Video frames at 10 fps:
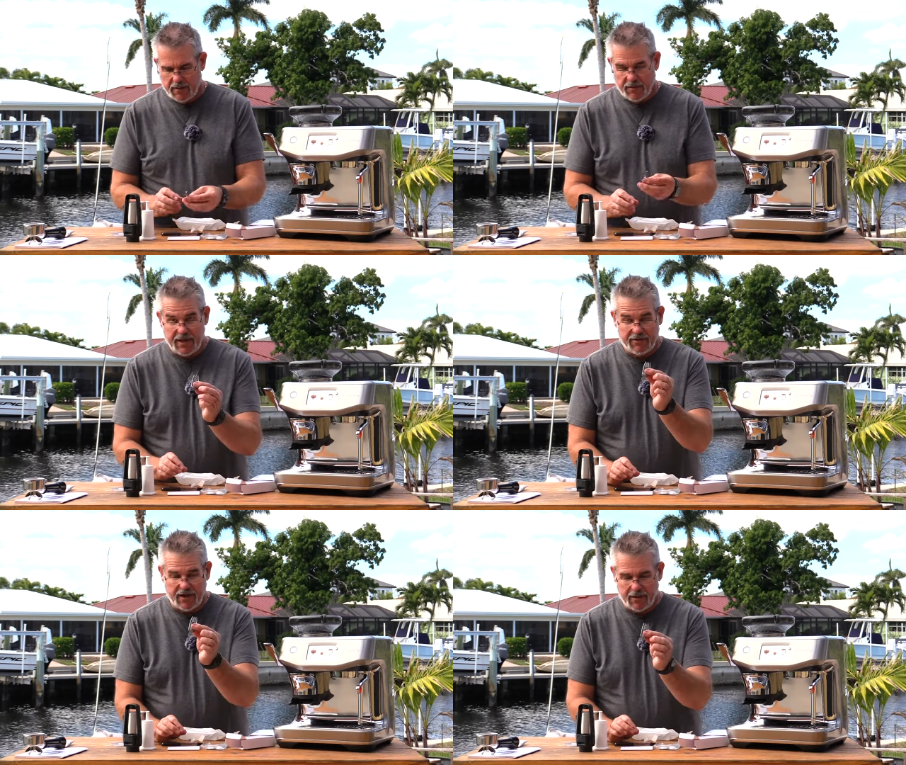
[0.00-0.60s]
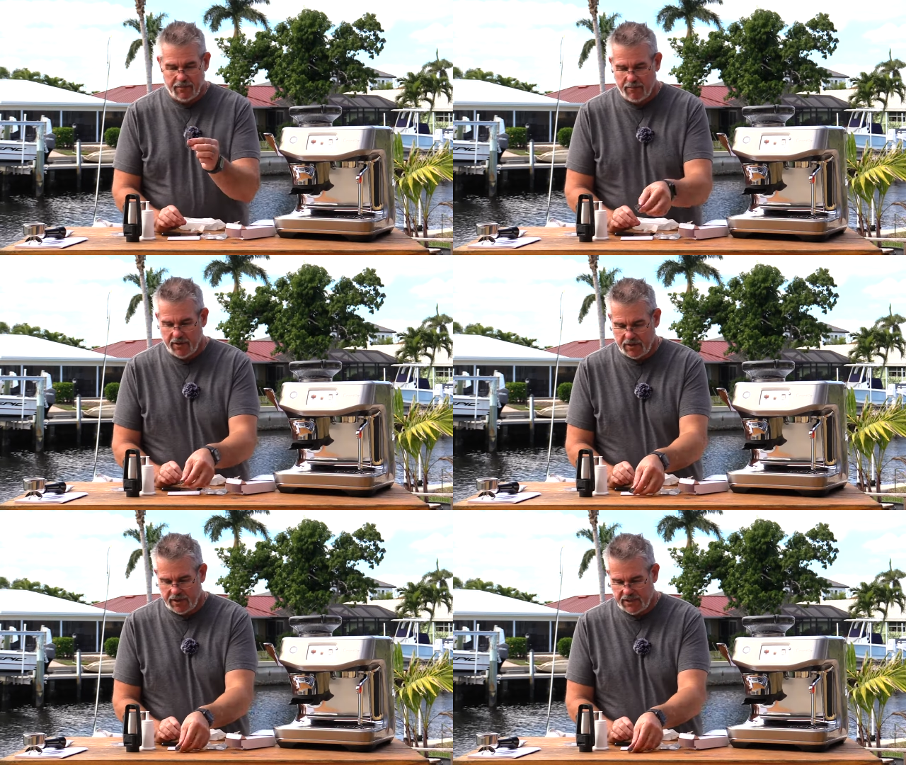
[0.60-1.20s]
we have a
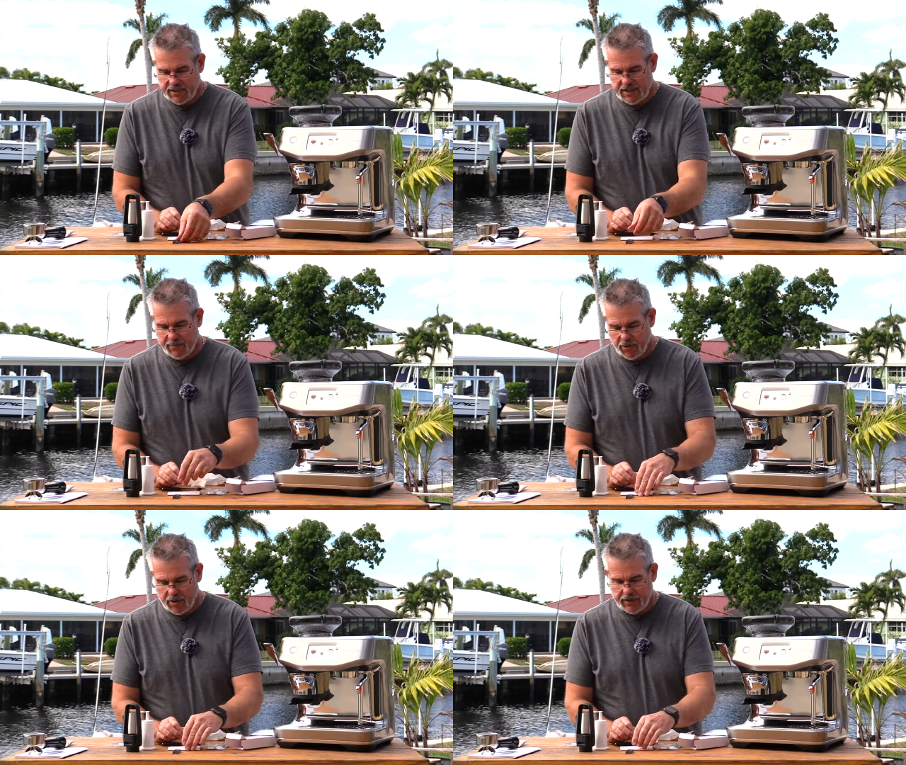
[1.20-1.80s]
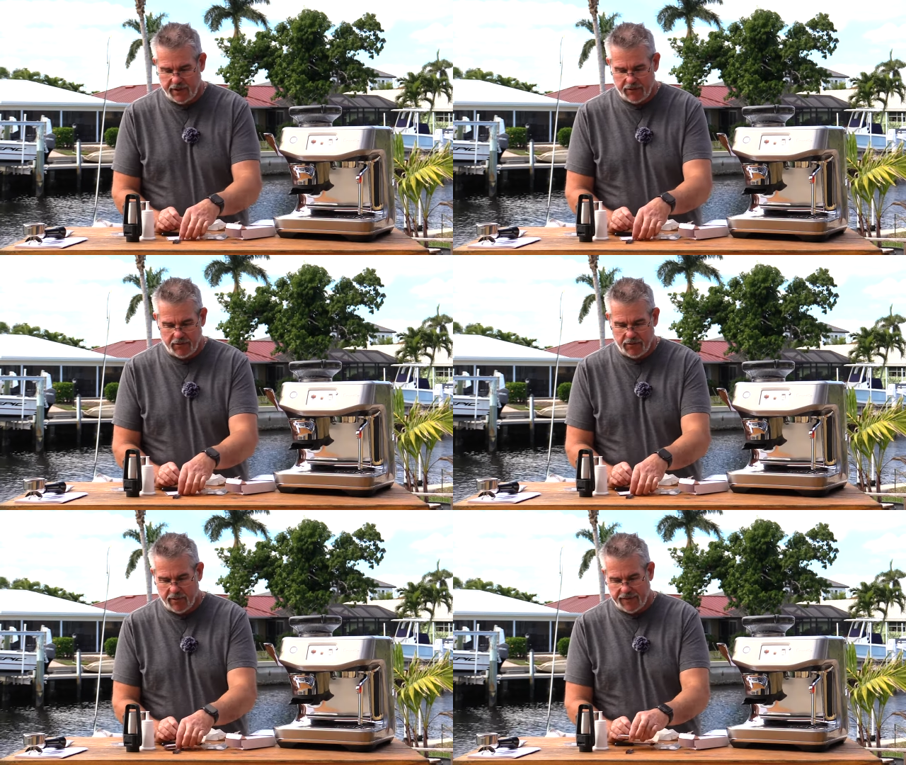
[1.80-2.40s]
milk steamer cleaner,
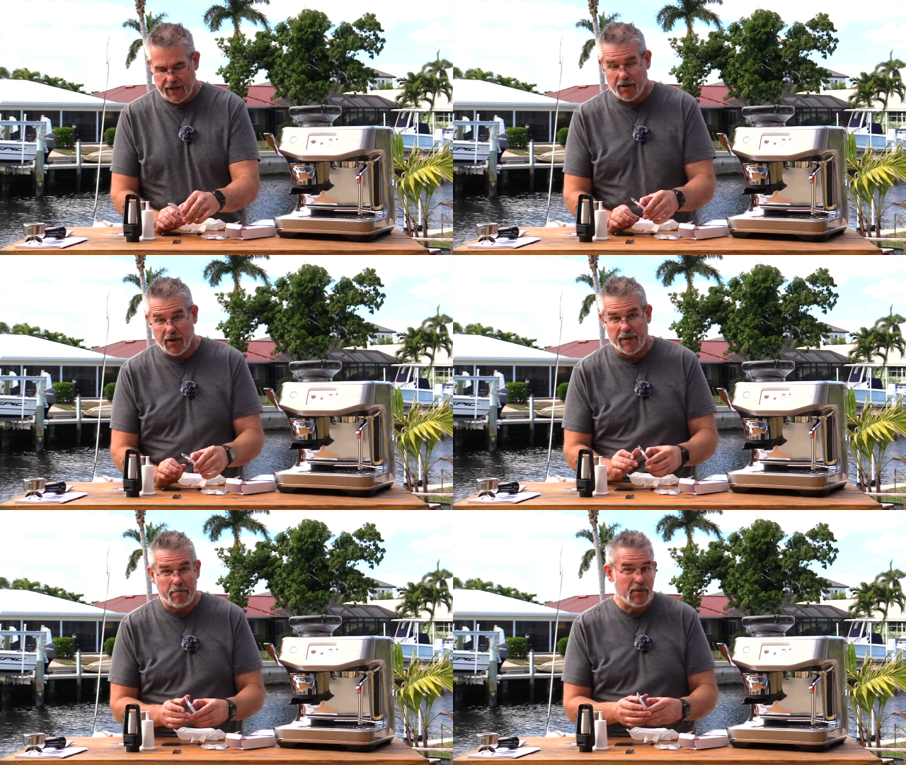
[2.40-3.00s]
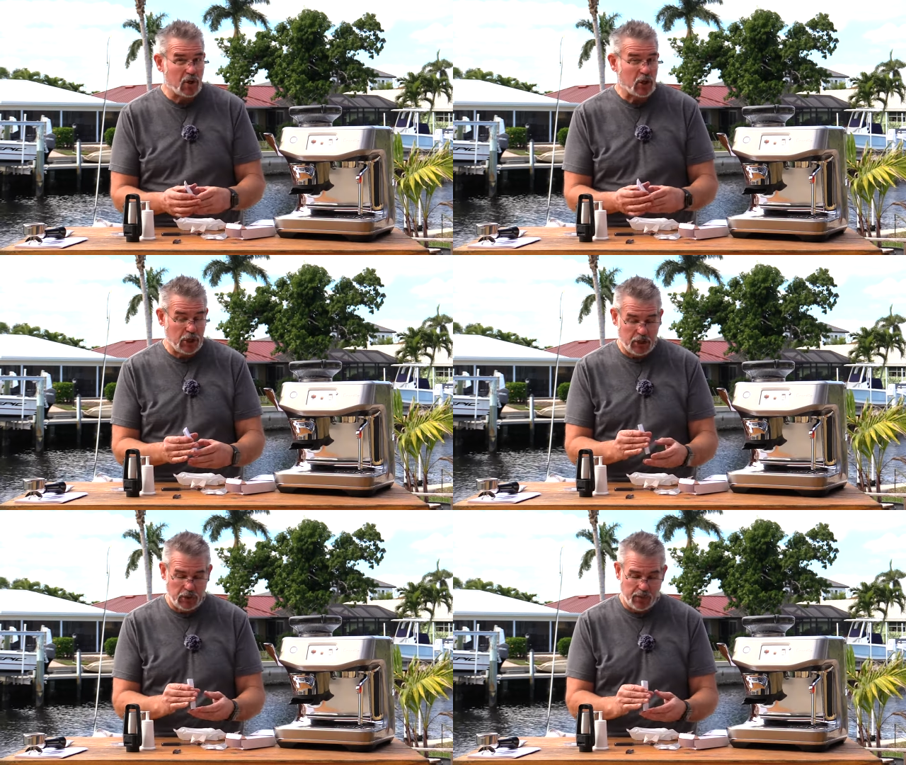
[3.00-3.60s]
or what they call the Milk
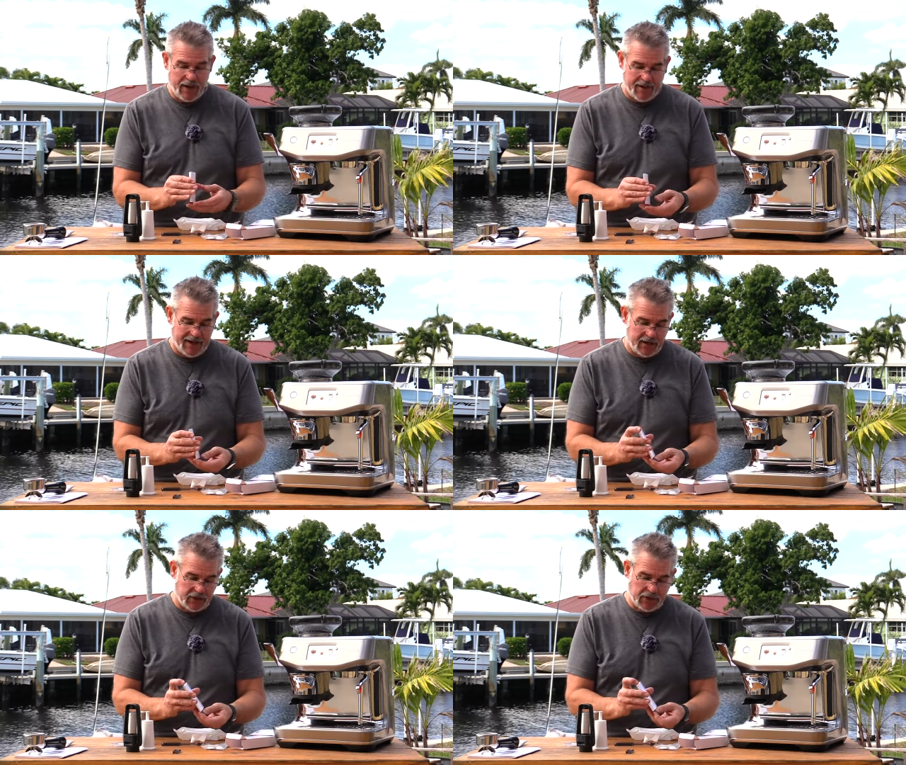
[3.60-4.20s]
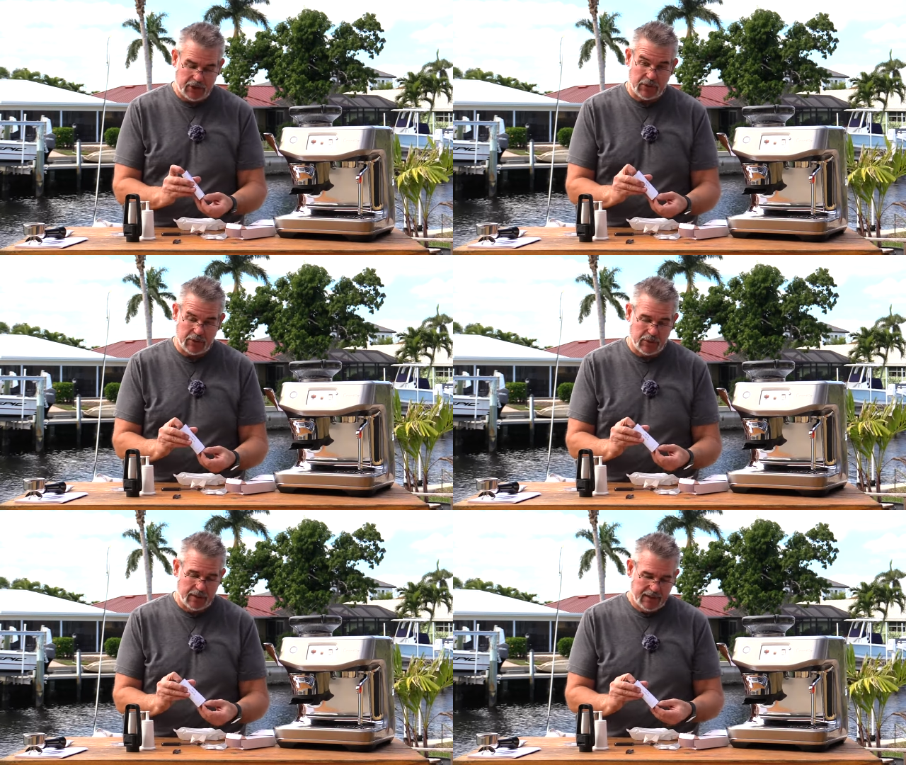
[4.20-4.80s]
Q,
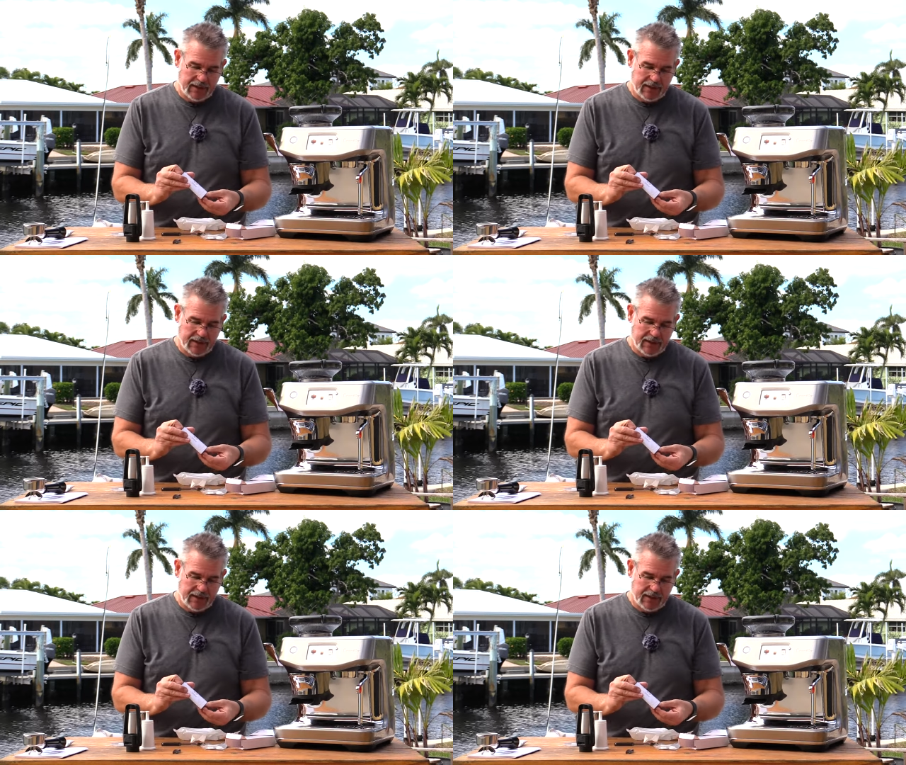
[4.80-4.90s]
M-I-L-Q,